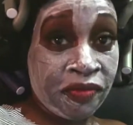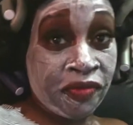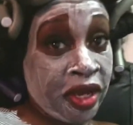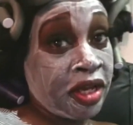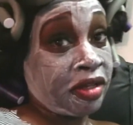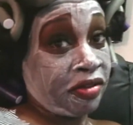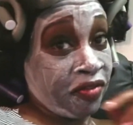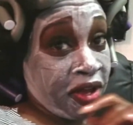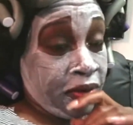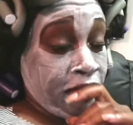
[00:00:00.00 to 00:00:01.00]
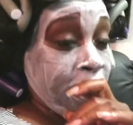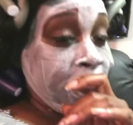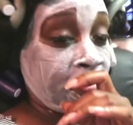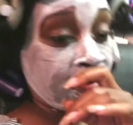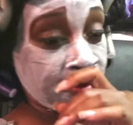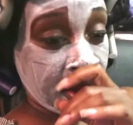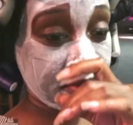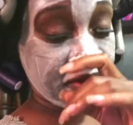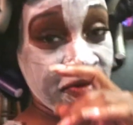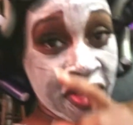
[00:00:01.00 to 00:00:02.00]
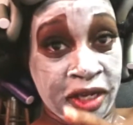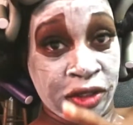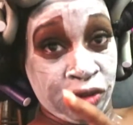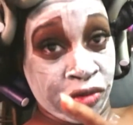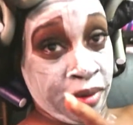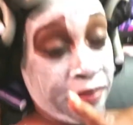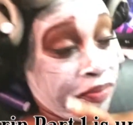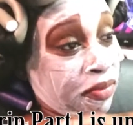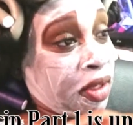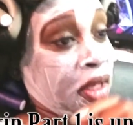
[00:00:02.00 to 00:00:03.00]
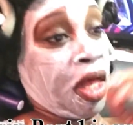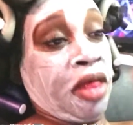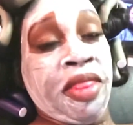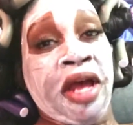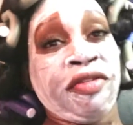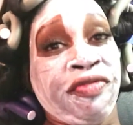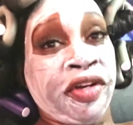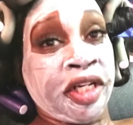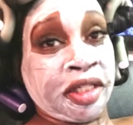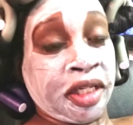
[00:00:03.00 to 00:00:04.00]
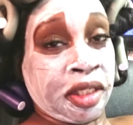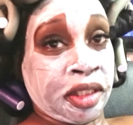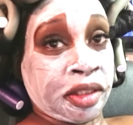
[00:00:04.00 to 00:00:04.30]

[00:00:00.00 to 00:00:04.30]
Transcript: Vegas file. I am in Vegas trip. Now, the funny thing